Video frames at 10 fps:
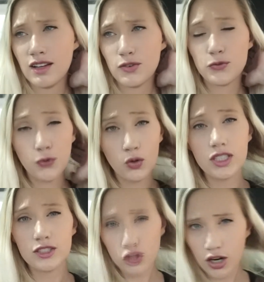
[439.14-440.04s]

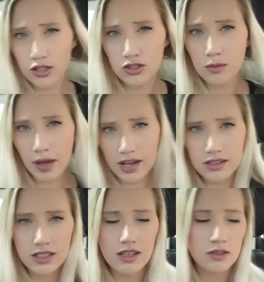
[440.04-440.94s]
fully charge the
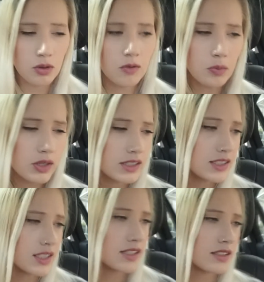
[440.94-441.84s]
battery to
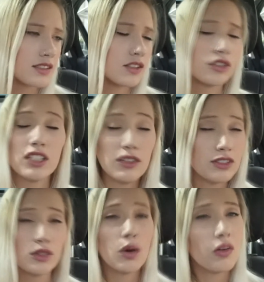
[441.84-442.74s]
12.6 or
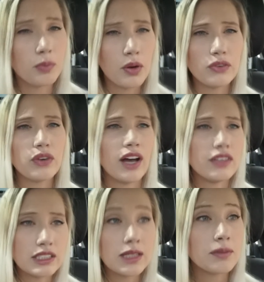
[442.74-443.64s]
even 12.5
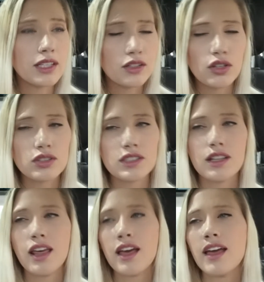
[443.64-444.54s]
or something close to
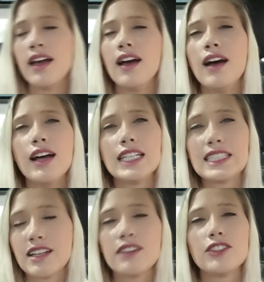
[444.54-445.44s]
that
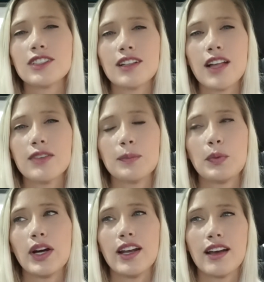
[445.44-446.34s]
instead of just
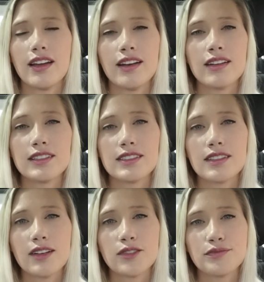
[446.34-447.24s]
11.9.
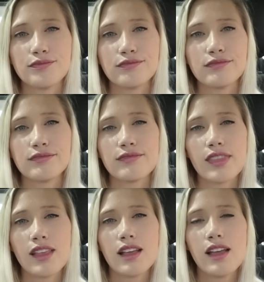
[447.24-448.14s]
So
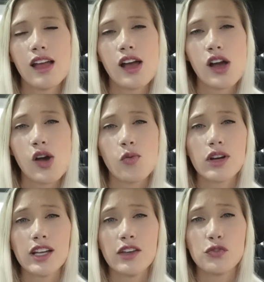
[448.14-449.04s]
we're
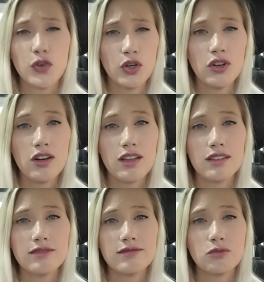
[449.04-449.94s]
going to get food,
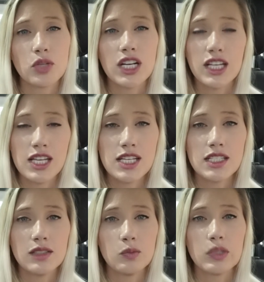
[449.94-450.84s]
we're going to eat,
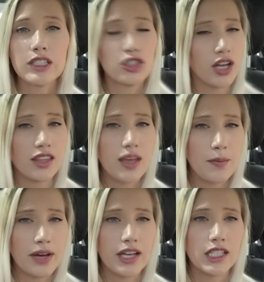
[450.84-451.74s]
we're going to check that
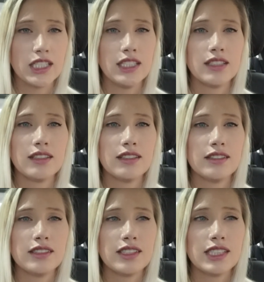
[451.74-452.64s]
battery,
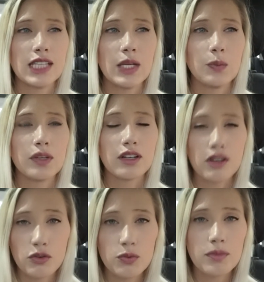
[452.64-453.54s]
and then we're going to
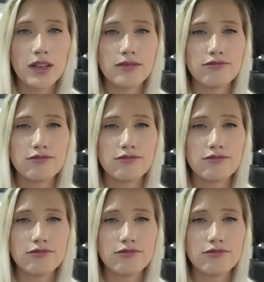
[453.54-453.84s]
go from there.